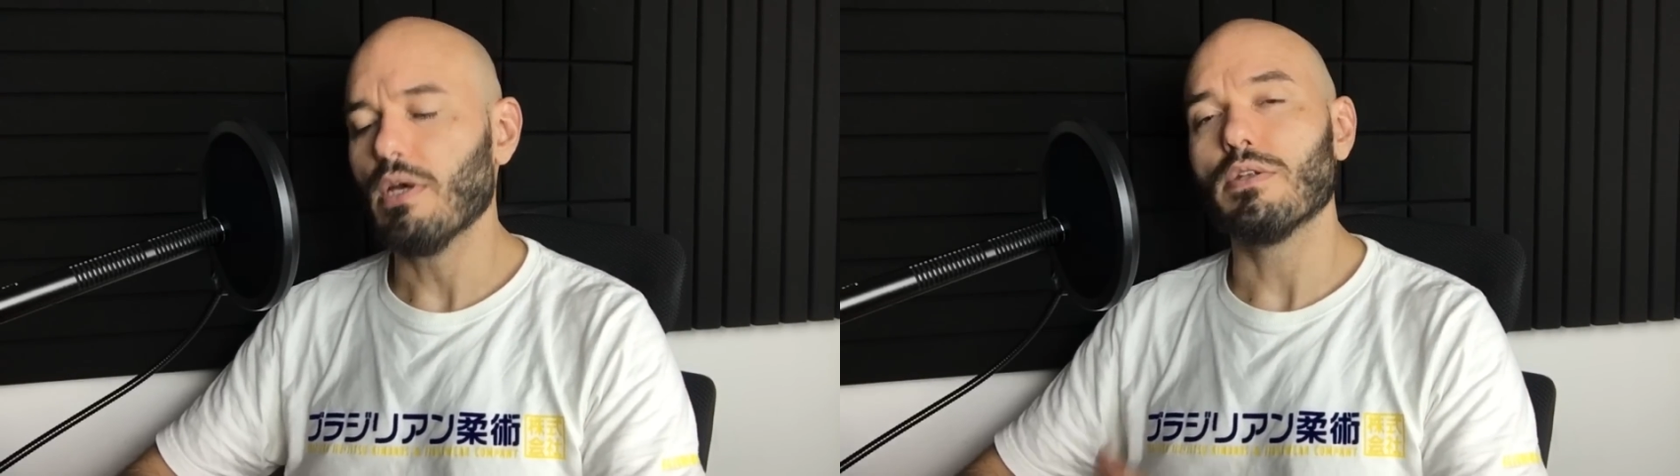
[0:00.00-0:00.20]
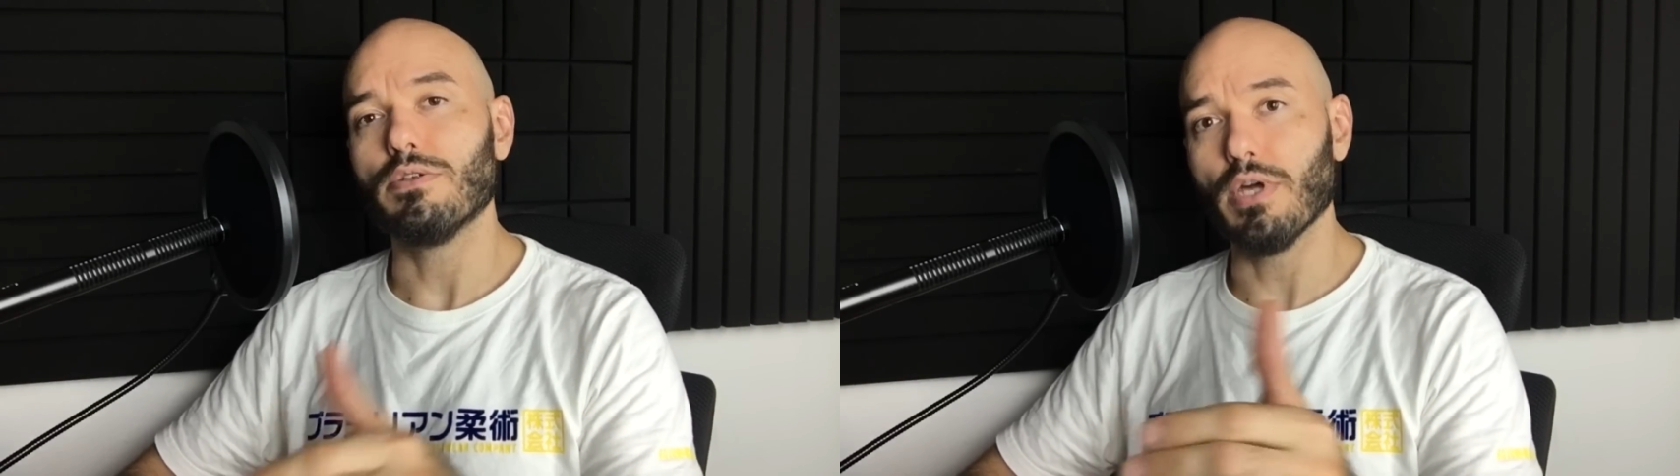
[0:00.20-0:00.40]

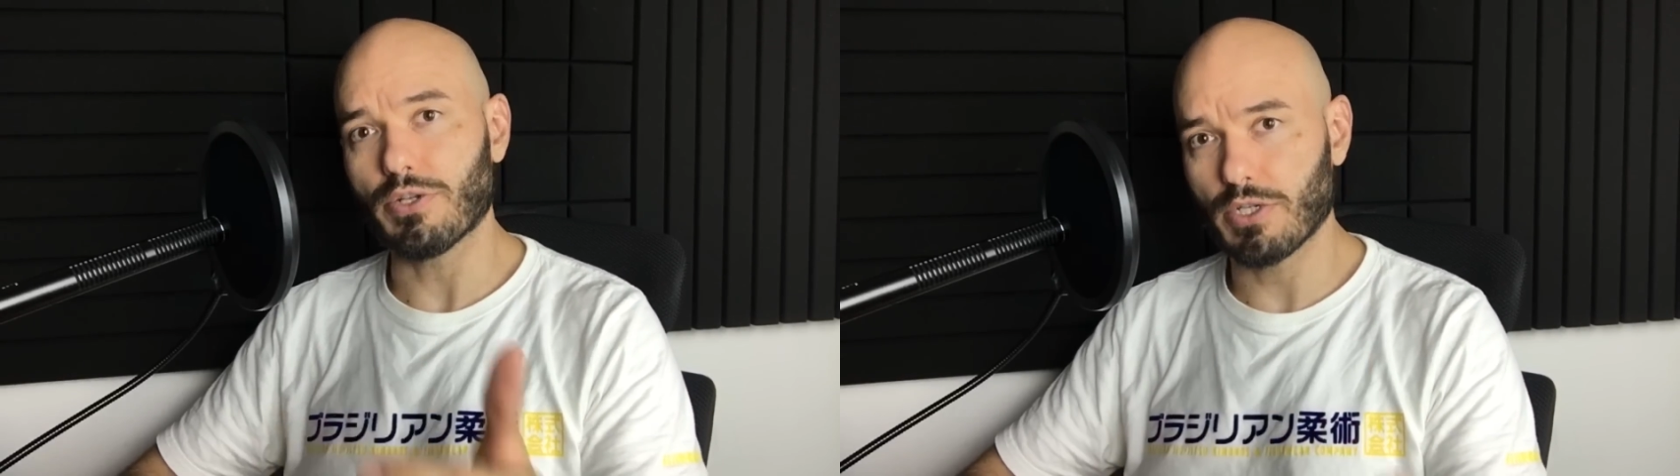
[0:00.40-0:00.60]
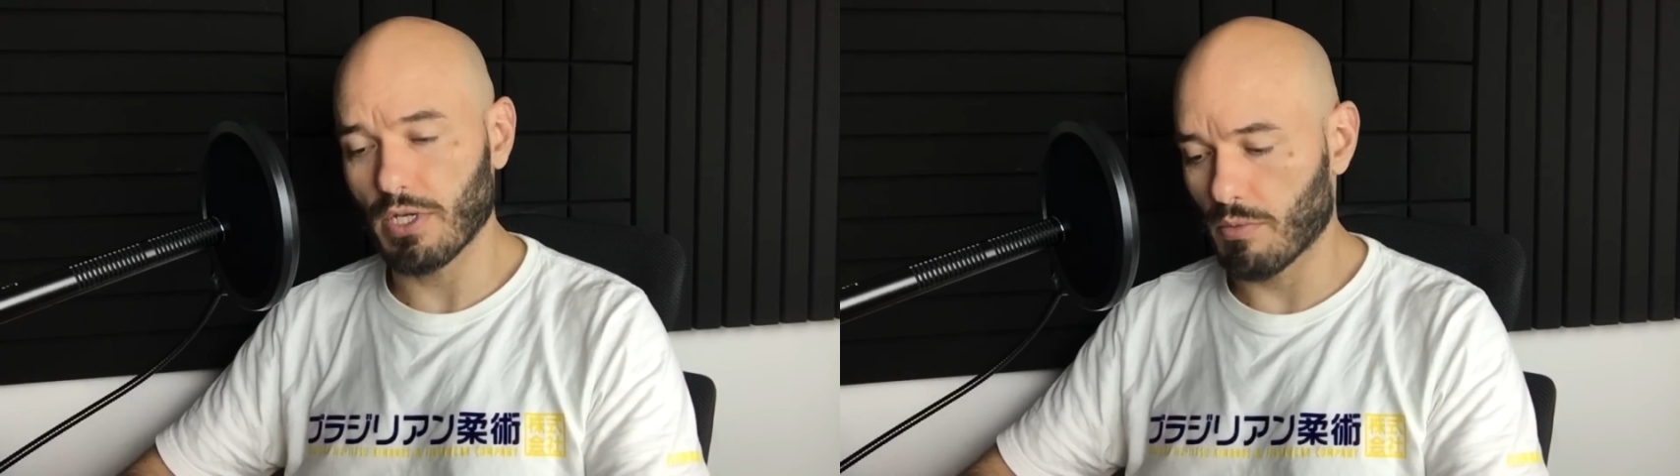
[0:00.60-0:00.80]
Dutch
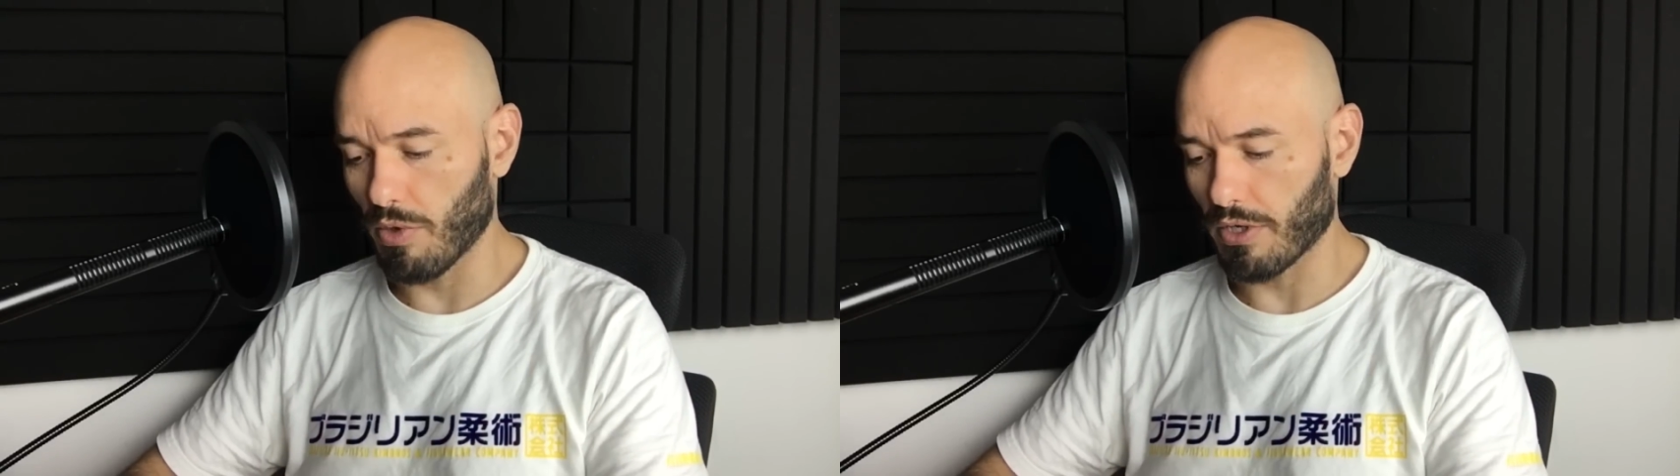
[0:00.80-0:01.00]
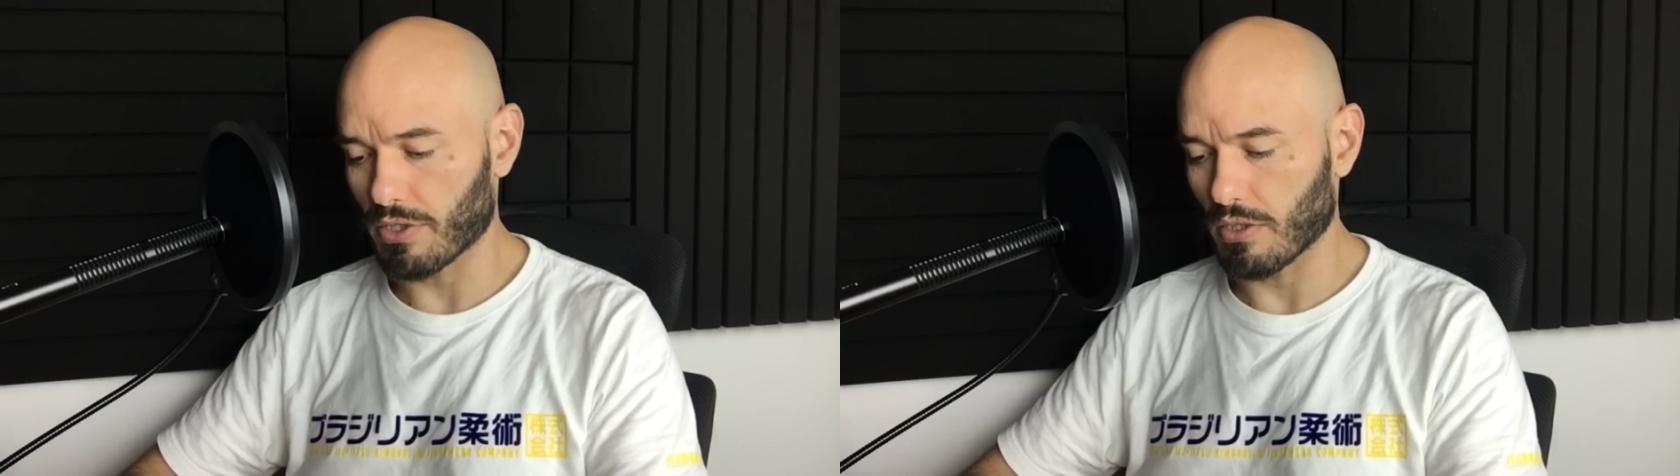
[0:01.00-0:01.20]

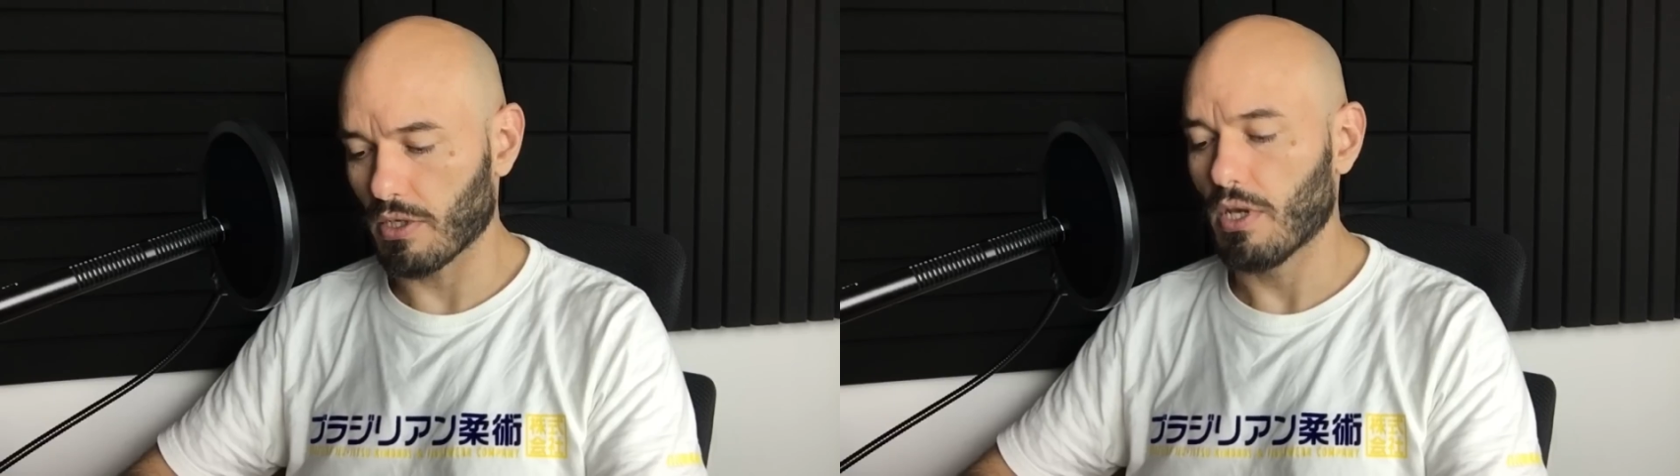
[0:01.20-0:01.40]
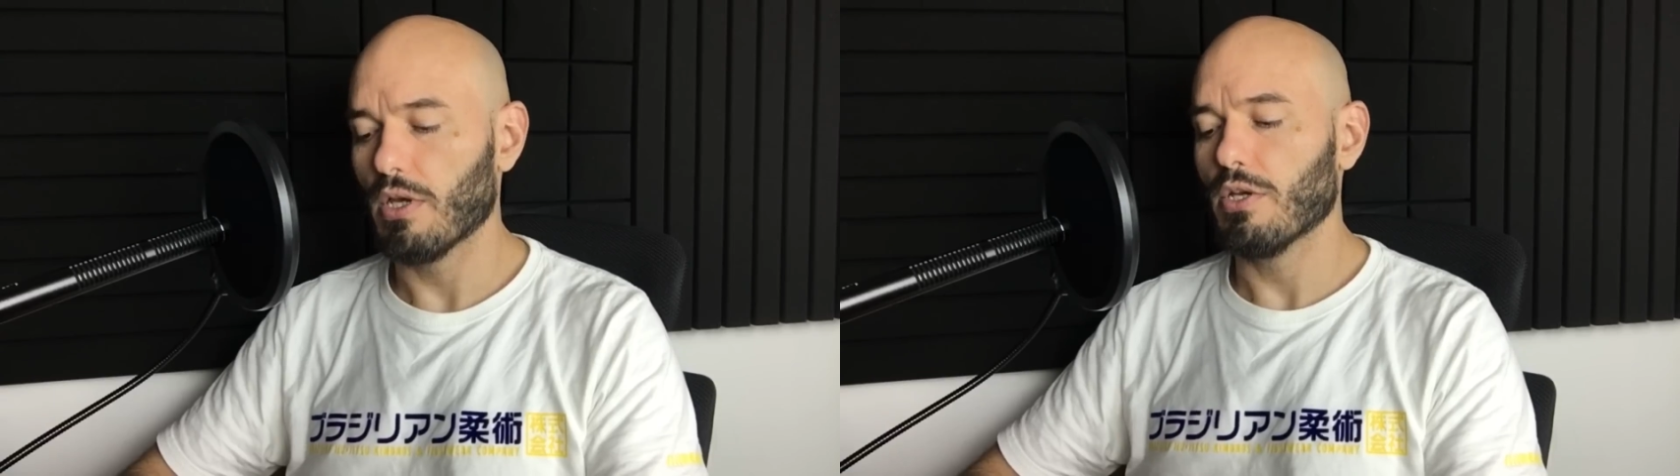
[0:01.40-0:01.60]
kickboxing,
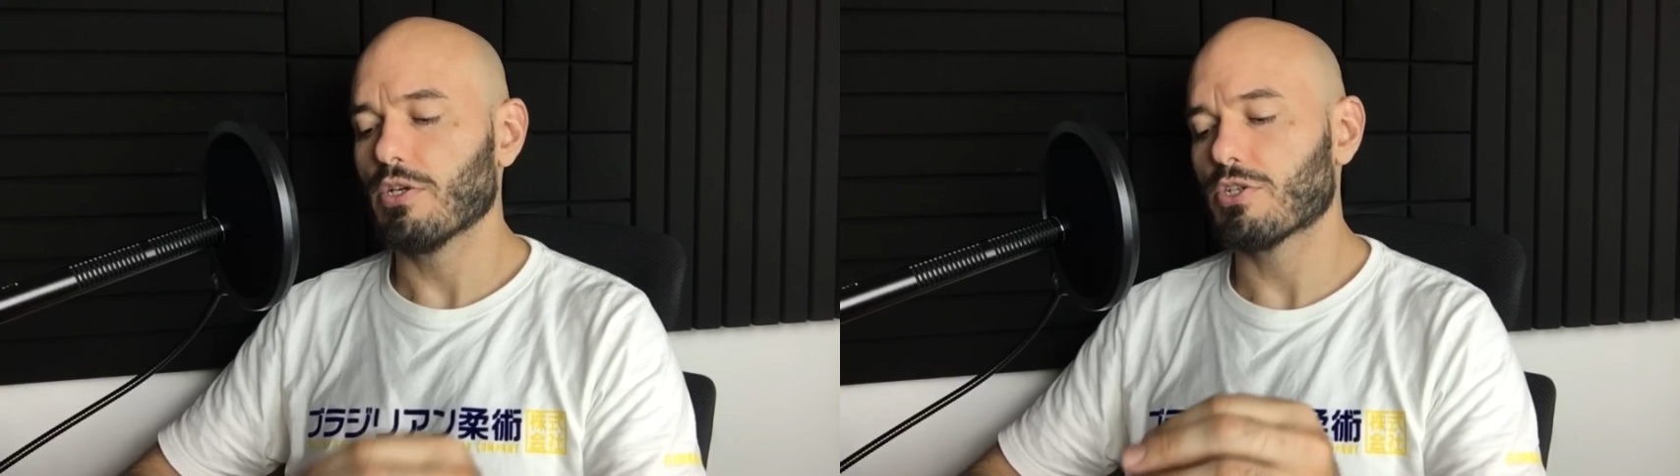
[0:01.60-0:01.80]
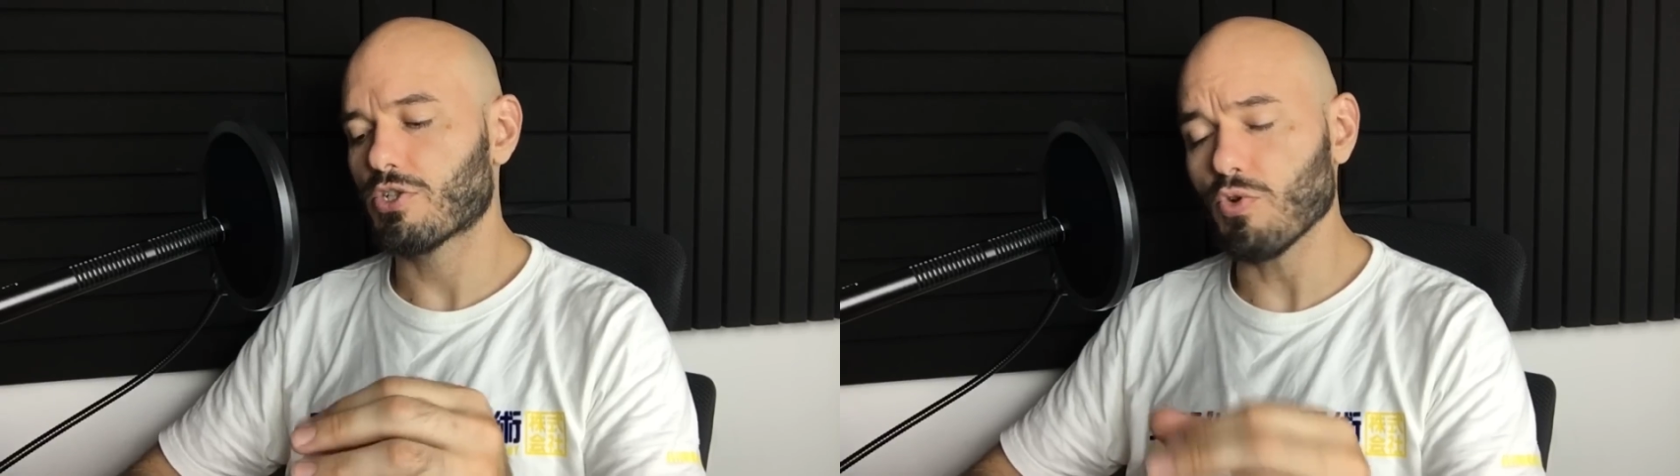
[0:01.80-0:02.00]

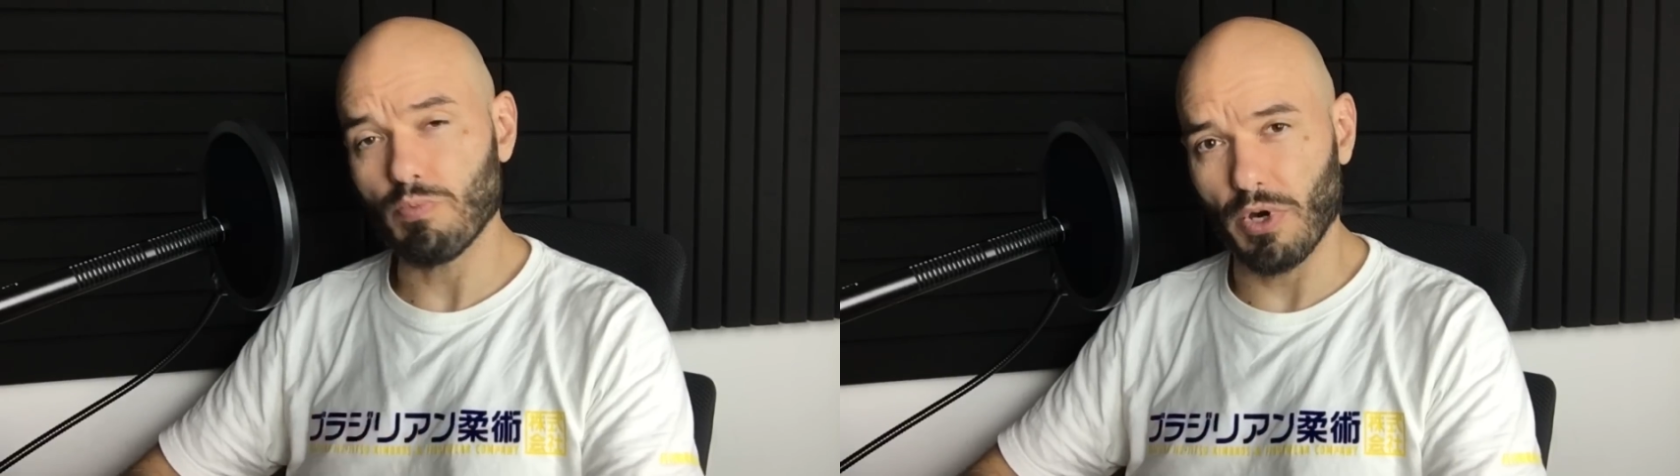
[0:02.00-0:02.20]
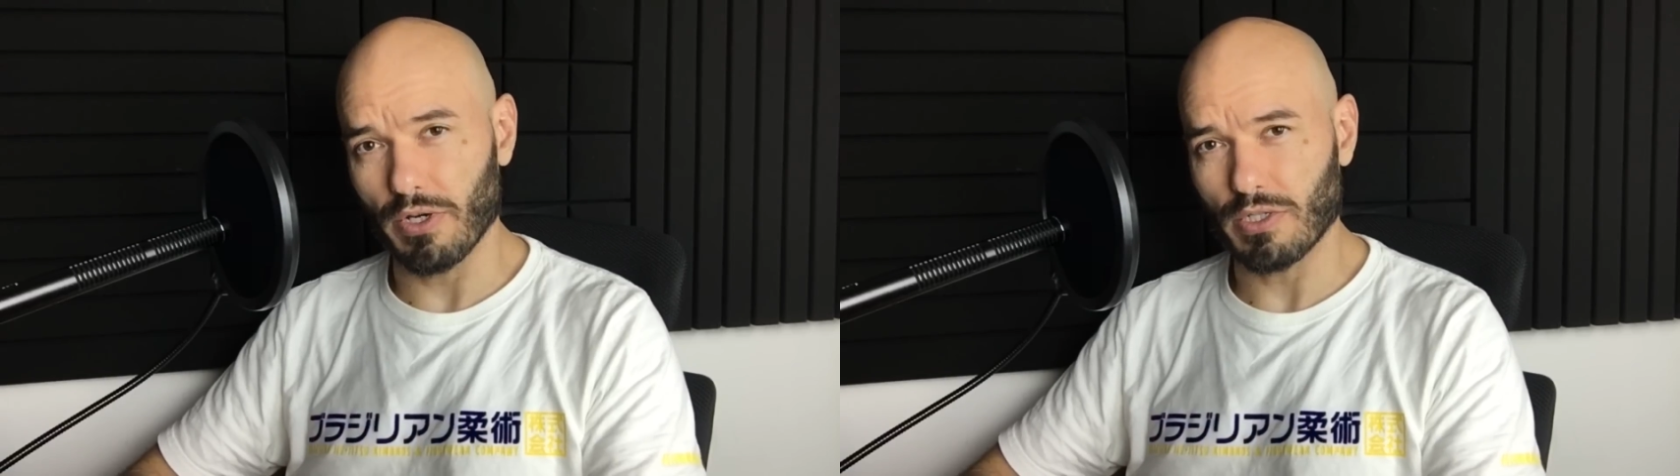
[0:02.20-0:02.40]
shoot
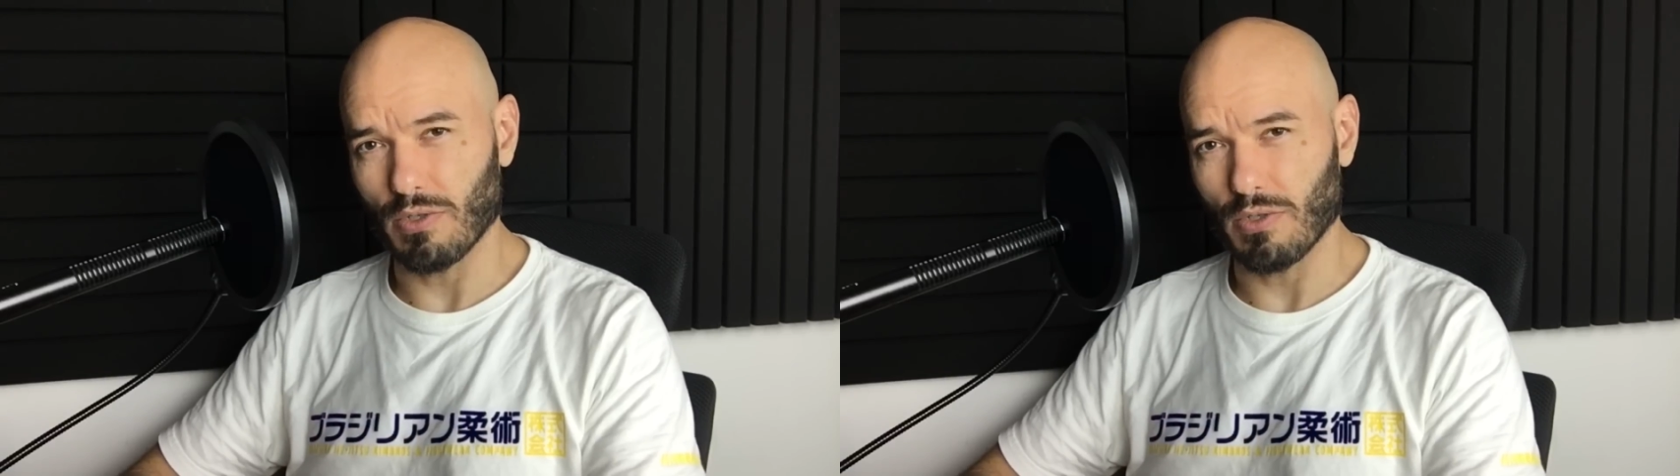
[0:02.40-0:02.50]
boxing,